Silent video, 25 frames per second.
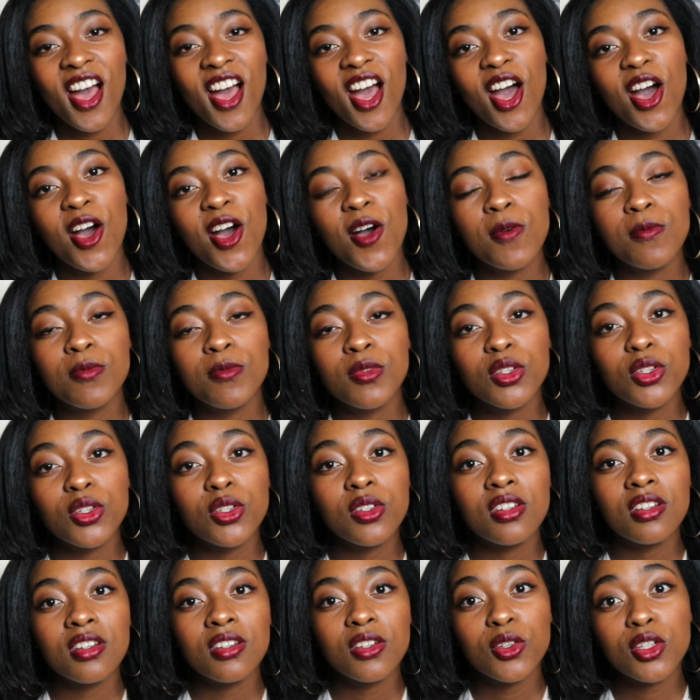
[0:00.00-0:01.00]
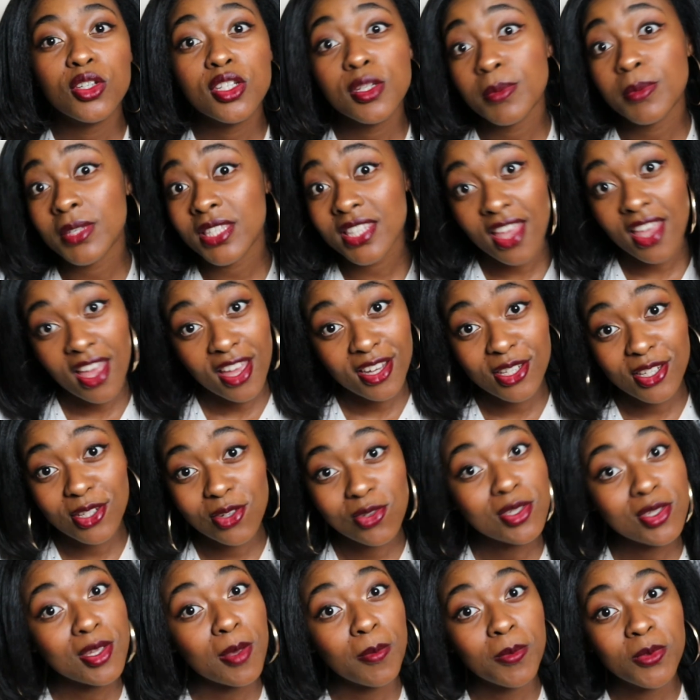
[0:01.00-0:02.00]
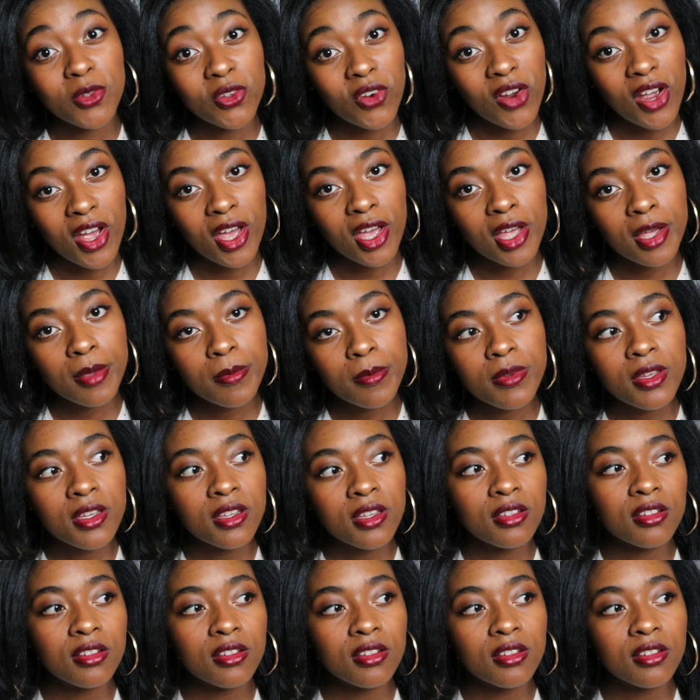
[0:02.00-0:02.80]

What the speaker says: Don't be scared to subscribe.